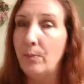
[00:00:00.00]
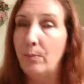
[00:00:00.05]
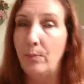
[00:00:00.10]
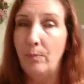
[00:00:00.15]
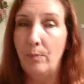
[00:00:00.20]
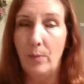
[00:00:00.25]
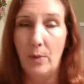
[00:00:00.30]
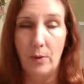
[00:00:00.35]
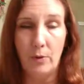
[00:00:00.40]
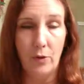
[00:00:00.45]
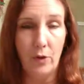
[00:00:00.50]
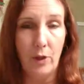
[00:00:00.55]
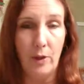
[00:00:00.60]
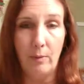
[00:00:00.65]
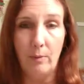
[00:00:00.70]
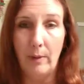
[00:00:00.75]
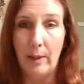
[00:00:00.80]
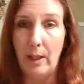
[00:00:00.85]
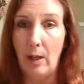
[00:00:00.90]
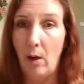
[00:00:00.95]
most
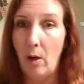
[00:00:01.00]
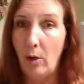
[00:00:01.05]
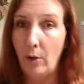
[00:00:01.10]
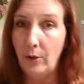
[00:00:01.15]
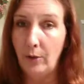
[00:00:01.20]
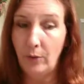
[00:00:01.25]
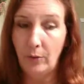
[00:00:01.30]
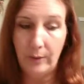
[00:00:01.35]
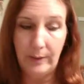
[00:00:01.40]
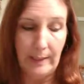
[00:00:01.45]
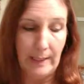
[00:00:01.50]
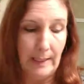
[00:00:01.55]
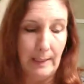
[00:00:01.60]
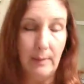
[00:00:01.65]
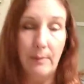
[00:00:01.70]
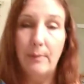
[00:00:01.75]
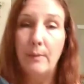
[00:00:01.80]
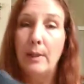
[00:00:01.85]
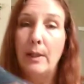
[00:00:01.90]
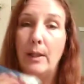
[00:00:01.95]
generally all you'll need.
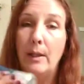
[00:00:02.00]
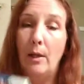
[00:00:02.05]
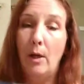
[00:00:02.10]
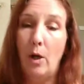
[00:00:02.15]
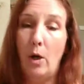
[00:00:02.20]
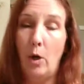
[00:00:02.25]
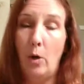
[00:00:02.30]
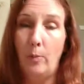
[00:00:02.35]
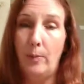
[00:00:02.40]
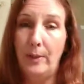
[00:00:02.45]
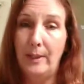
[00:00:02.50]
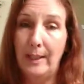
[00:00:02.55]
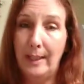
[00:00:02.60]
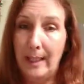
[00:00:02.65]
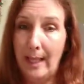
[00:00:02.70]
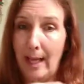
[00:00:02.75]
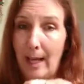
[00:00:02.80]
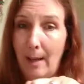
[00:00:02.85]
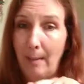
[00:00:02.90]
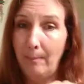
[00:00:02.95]
Open the
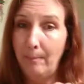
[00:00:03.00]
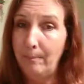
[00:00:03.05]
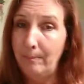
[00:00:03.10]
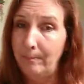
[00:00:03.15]
cap,